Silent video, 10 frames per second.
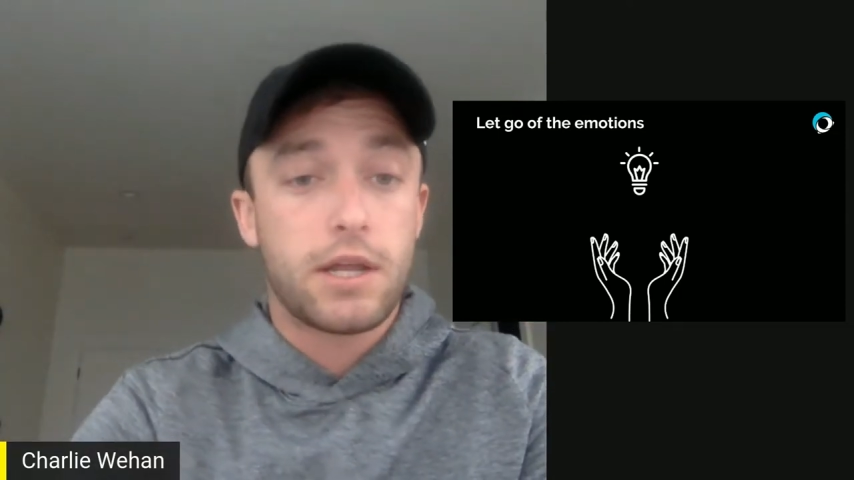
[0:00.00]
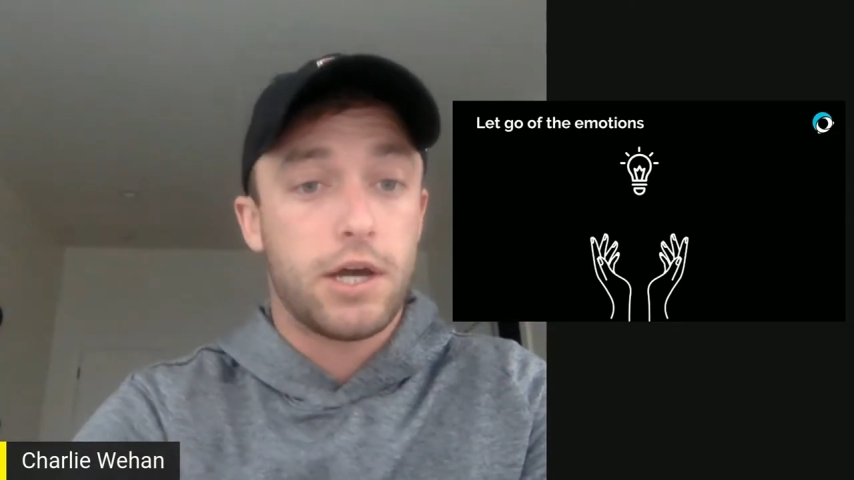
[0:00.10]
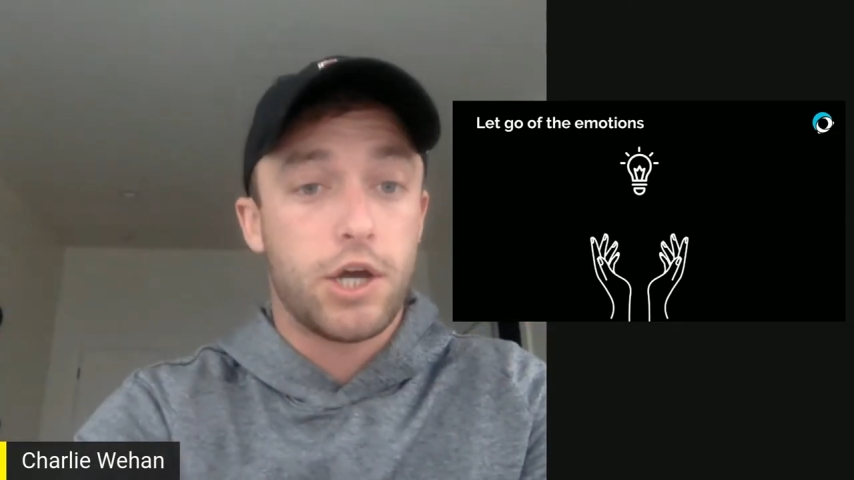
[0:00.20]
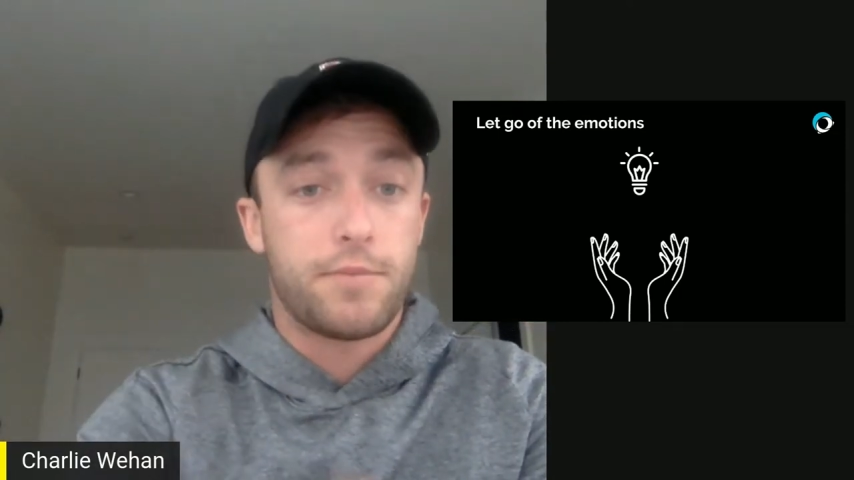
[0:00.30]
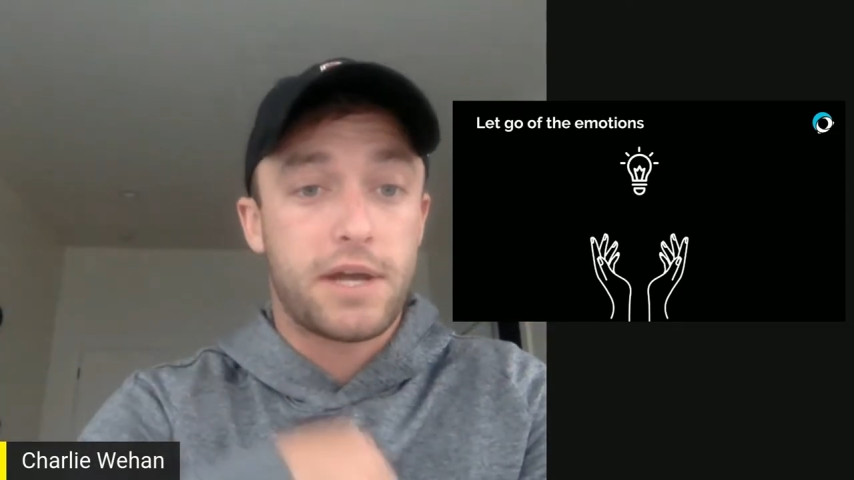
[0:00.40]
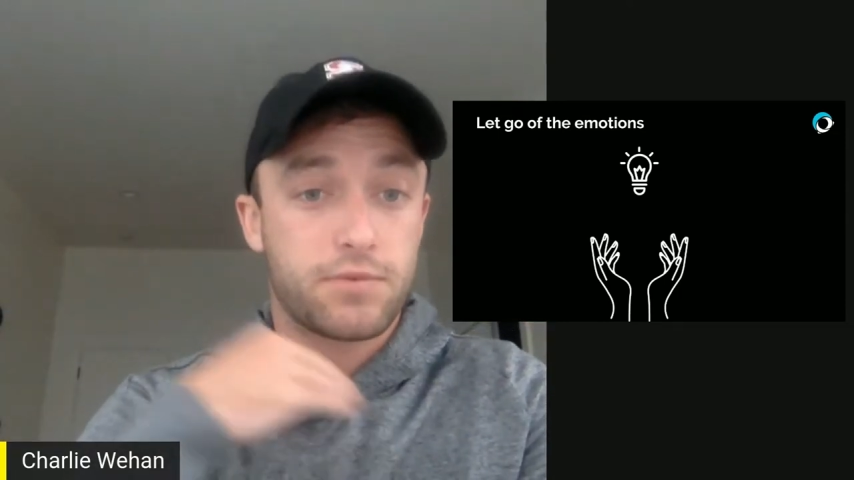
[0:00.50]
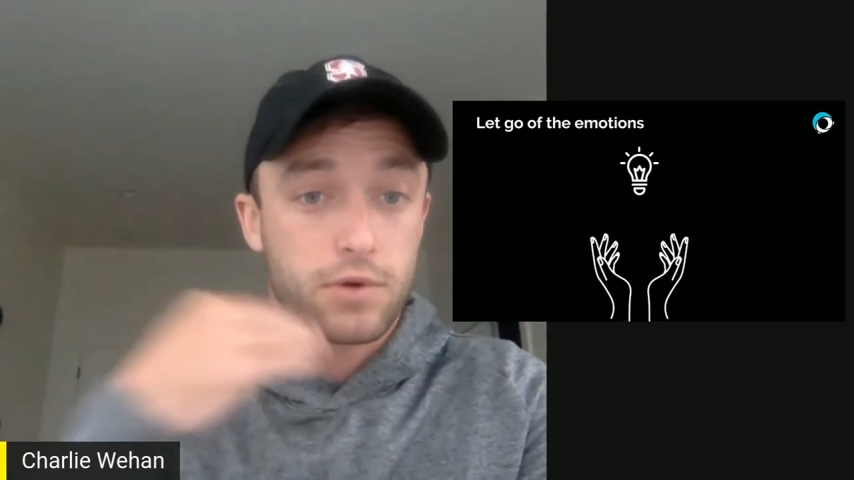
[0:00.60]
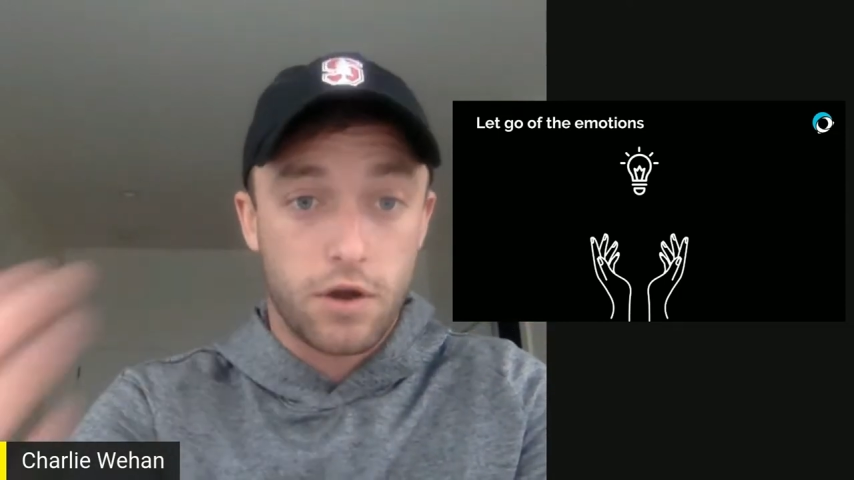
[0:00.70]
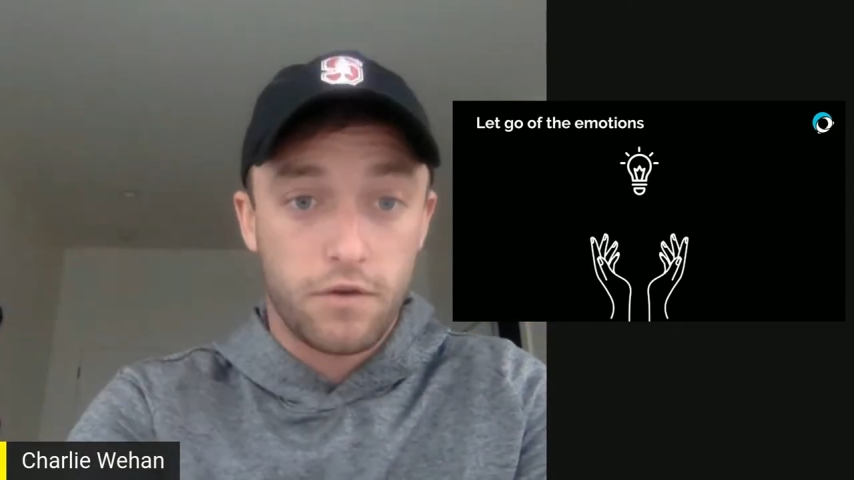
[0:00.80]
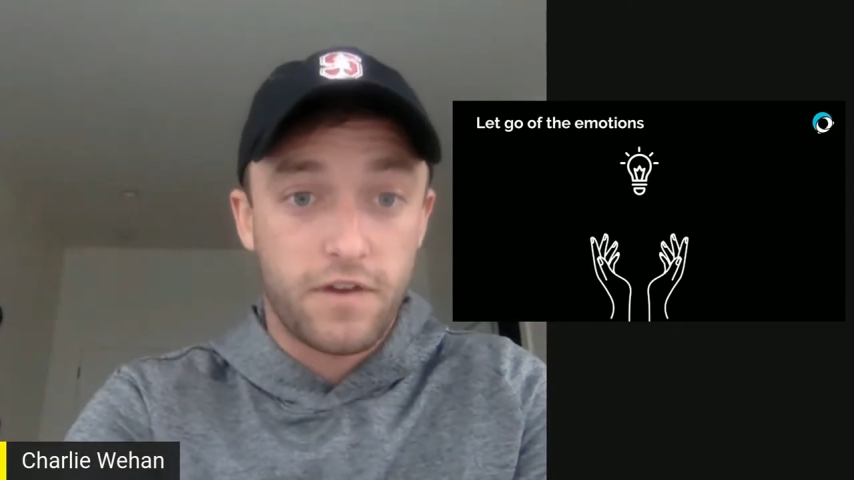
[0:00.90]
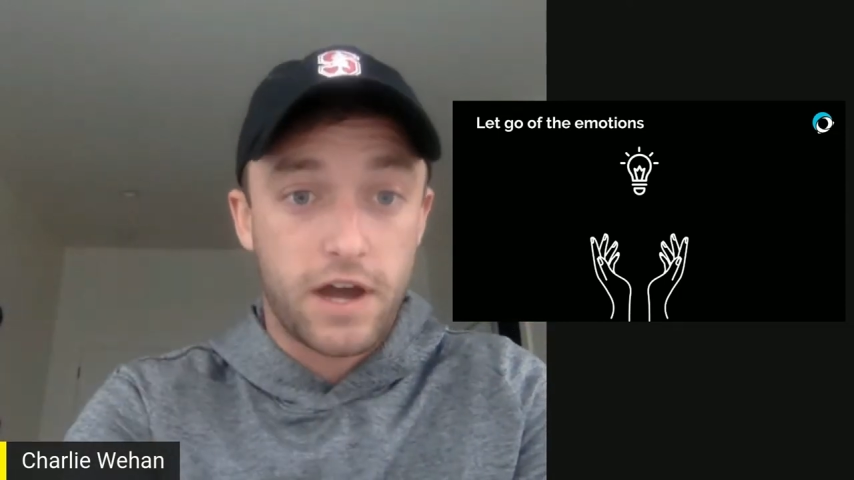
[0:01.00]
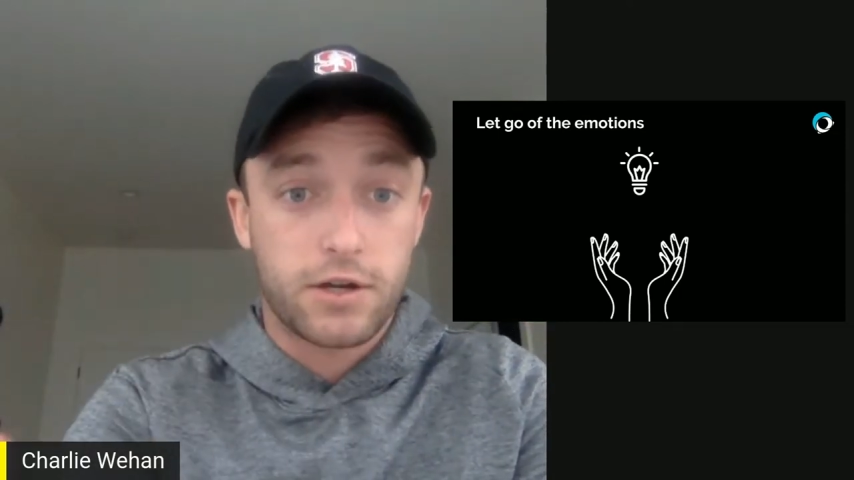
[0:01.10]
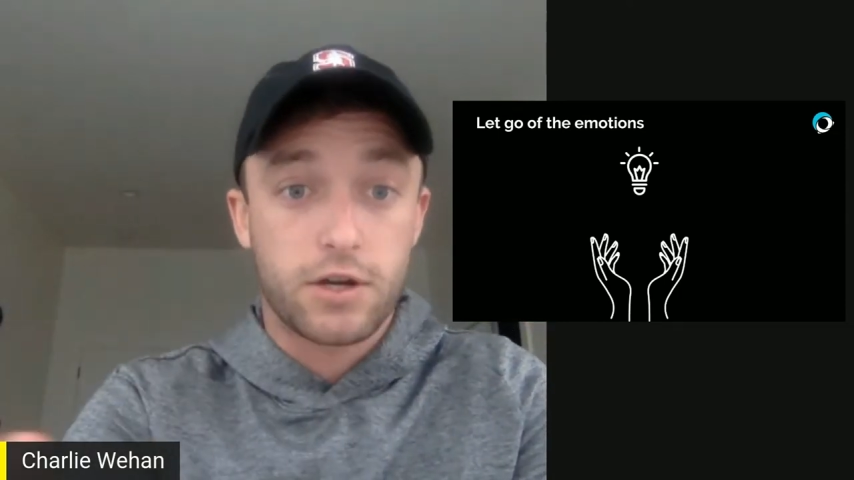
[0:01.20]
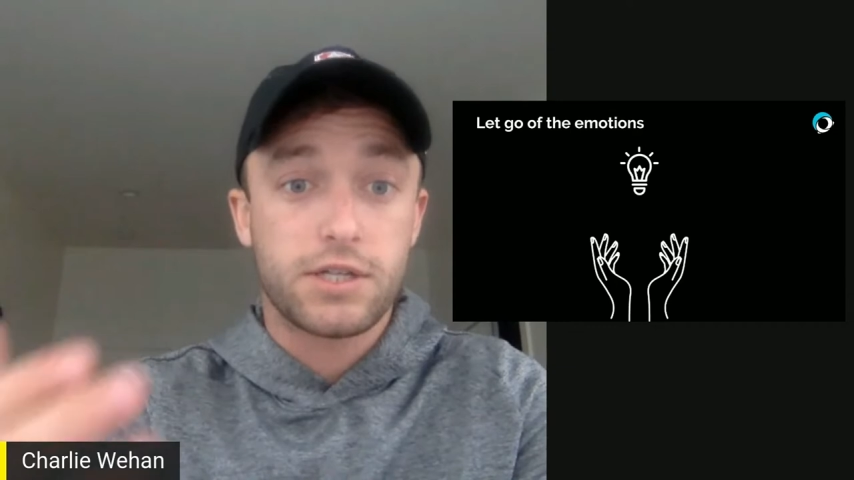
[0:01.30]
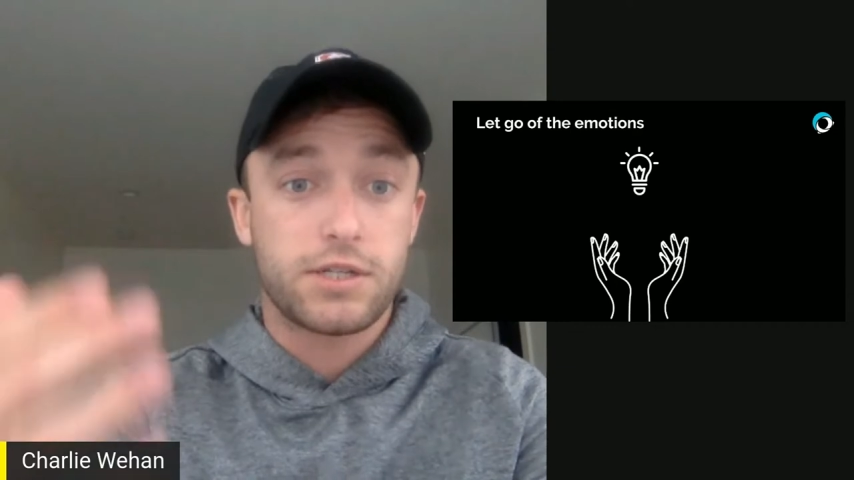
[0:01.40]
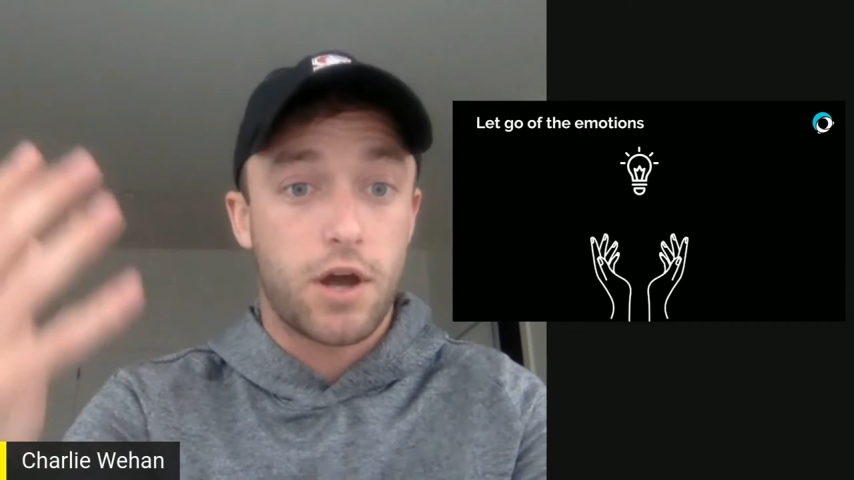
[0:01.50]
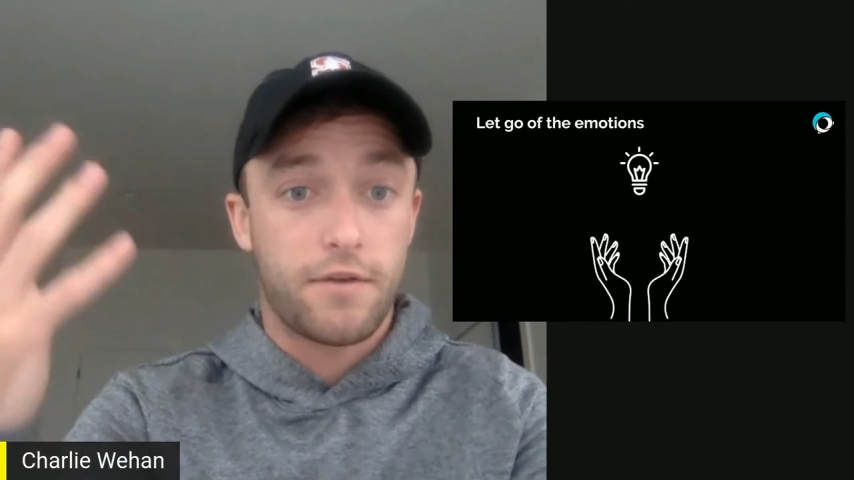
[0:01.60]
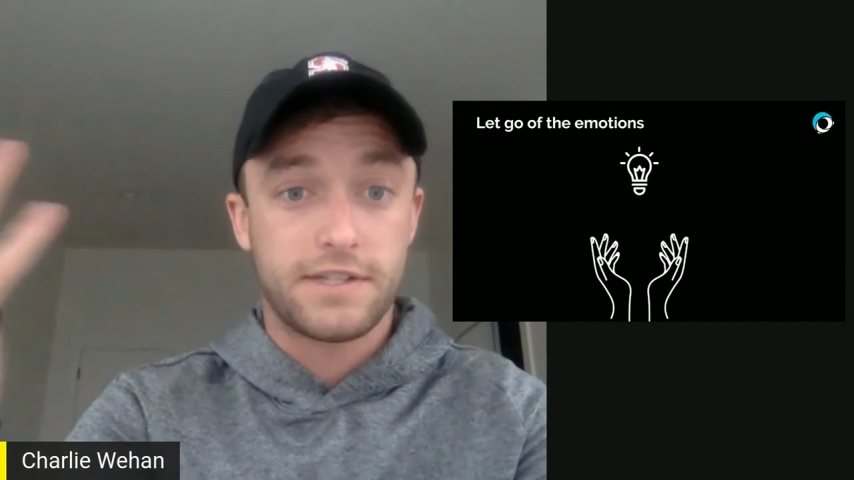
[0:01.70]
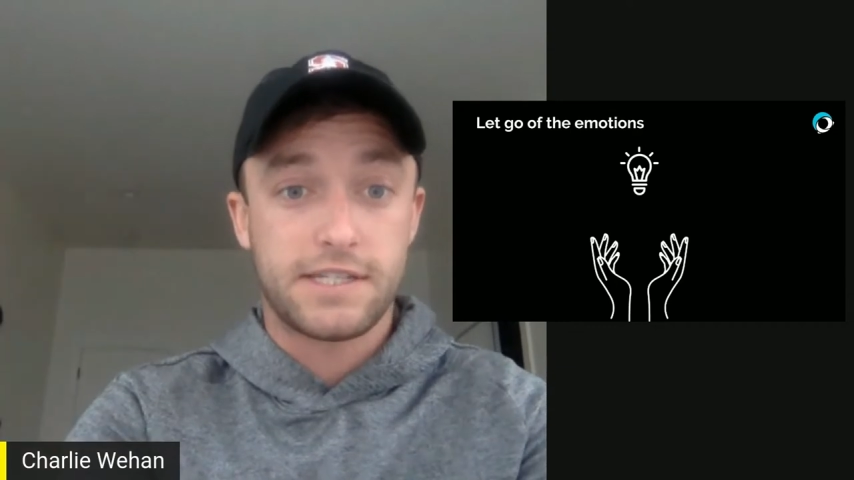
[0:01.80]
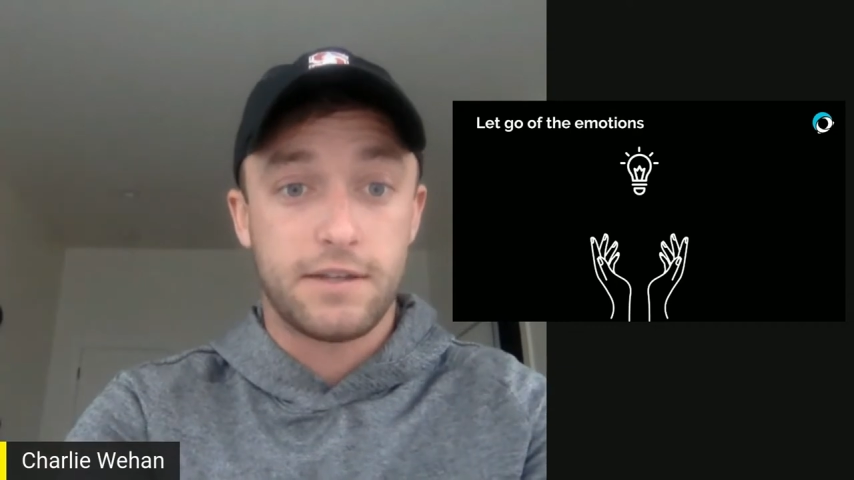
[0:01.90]
As we're co-founders,
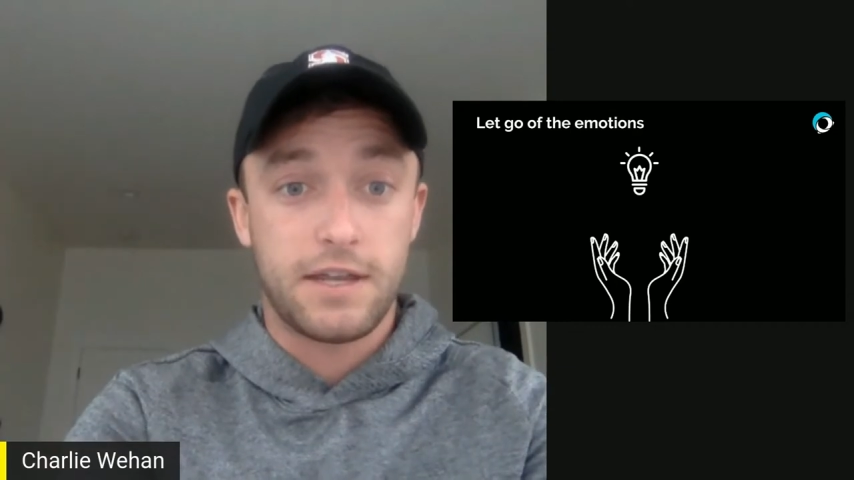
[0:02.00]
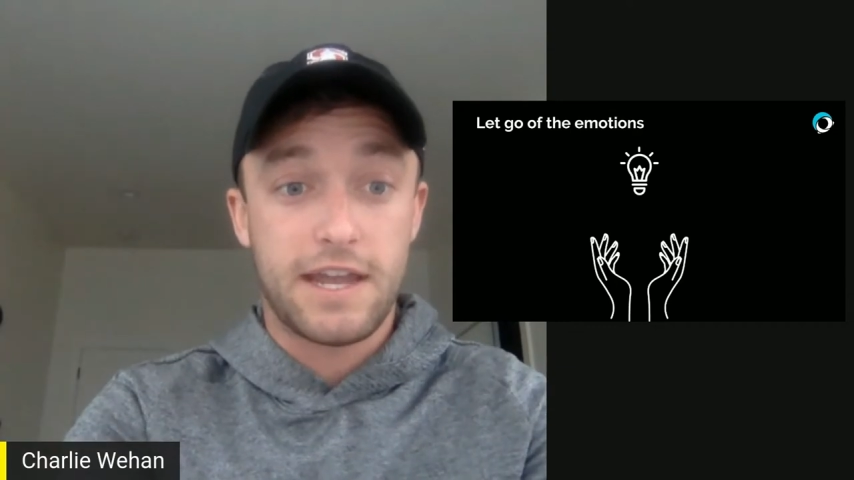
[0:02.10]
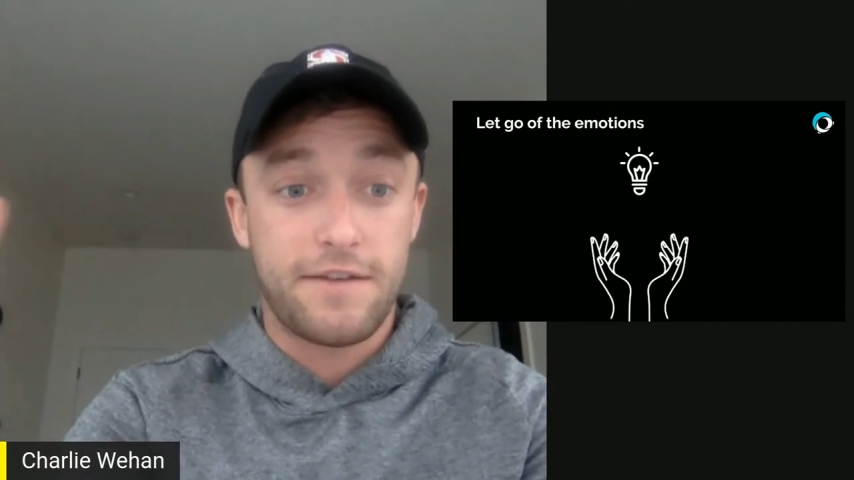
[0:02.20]
obviously,